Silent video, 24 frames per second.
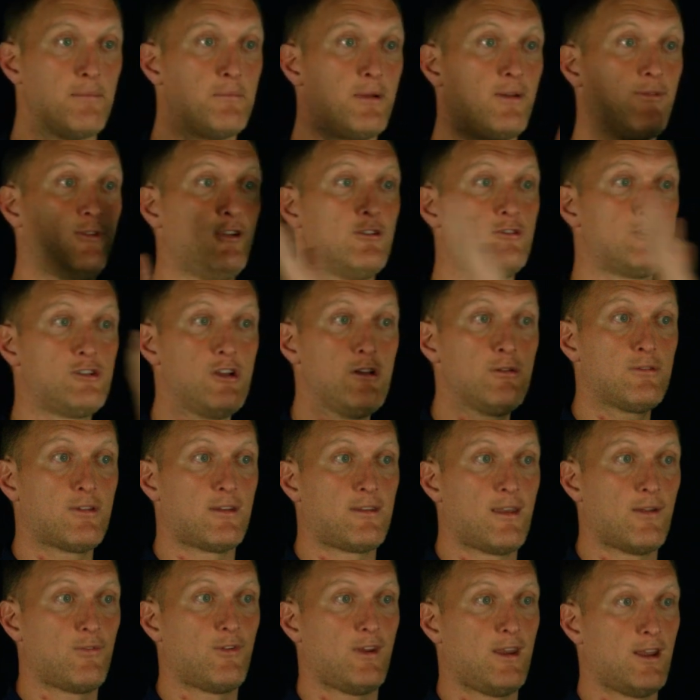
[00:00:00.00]
But if you choose a
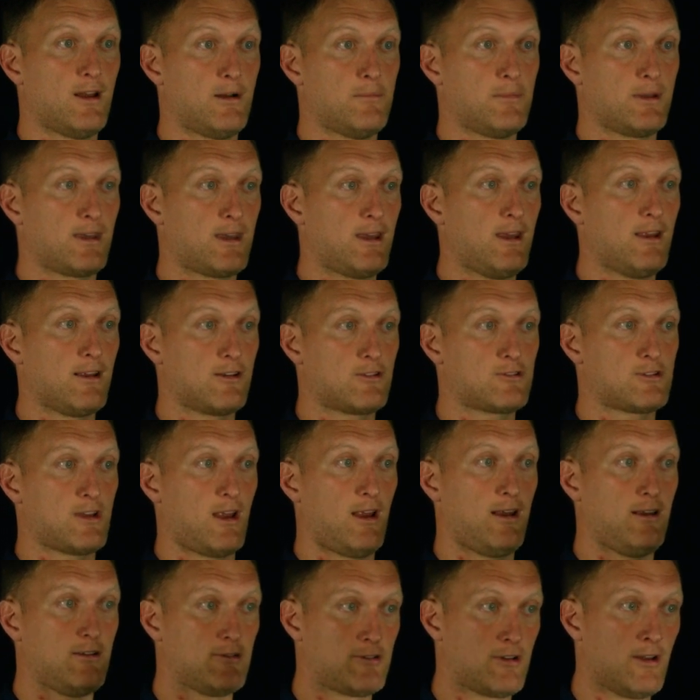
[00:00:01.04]
Diffie-Hellman key
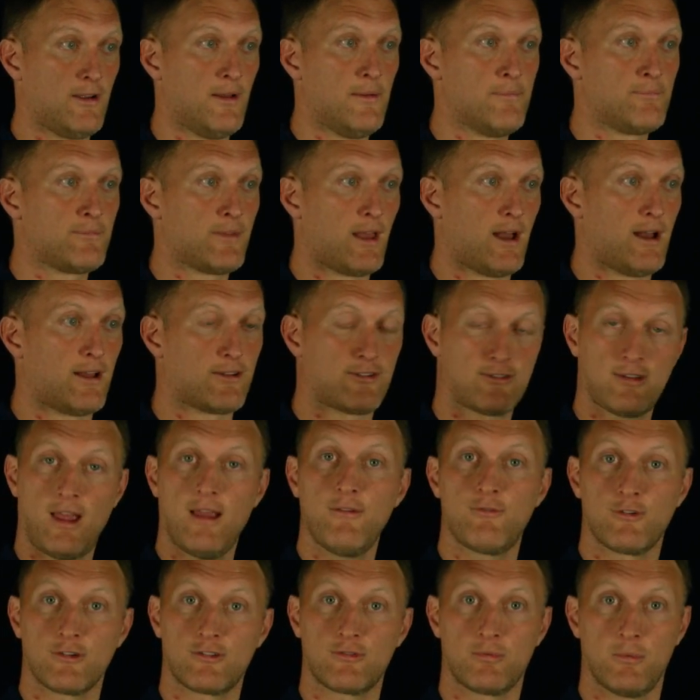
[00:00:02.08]
exchange uh,
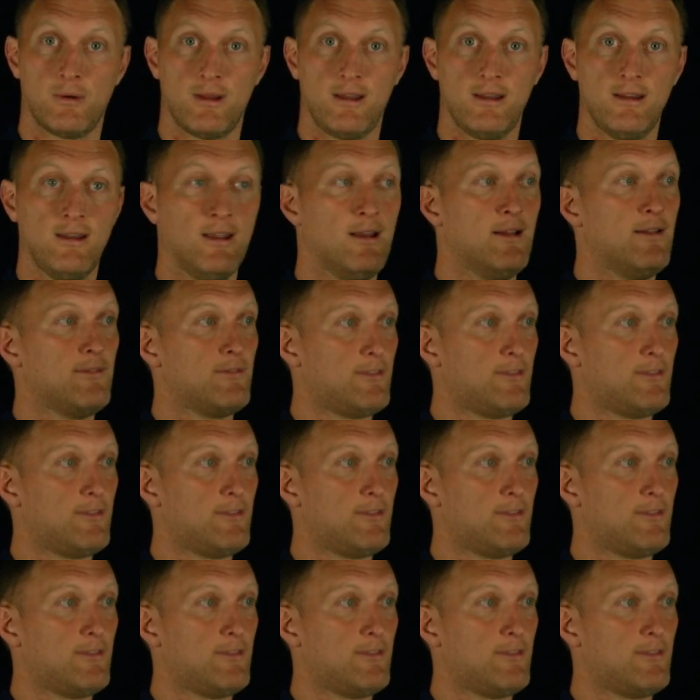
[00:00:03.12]
cipher suite,